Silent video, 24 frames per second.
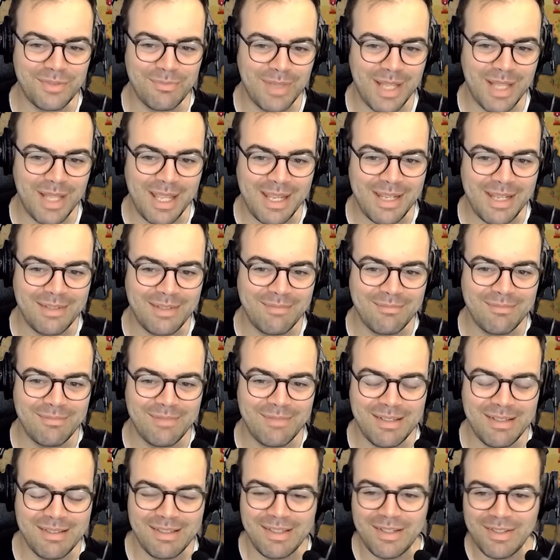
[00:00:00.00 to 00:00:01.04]
play
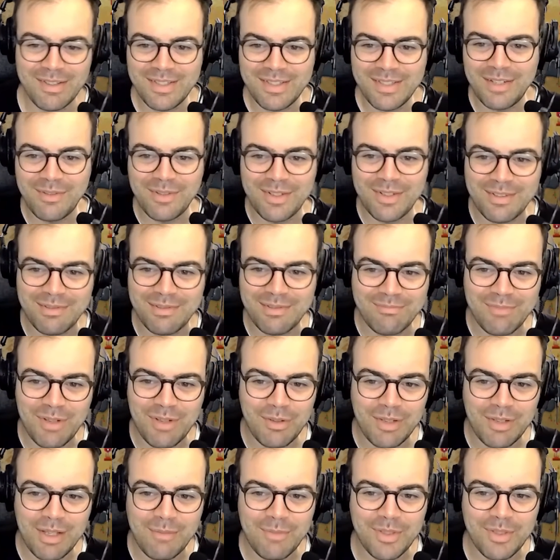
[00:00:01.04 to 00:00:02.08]
synchronous
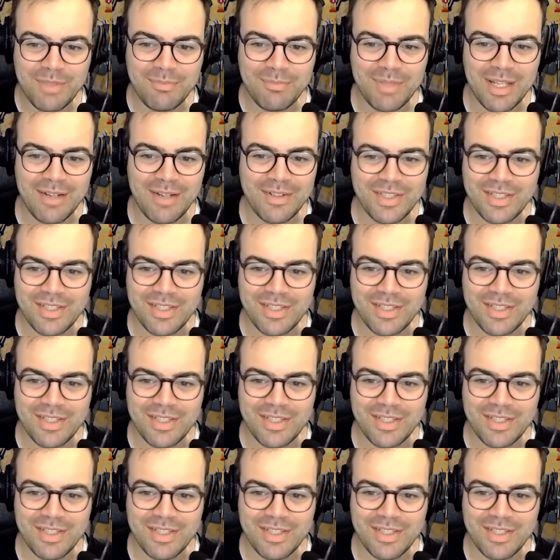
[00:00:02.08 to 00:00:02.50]
online multiplayer.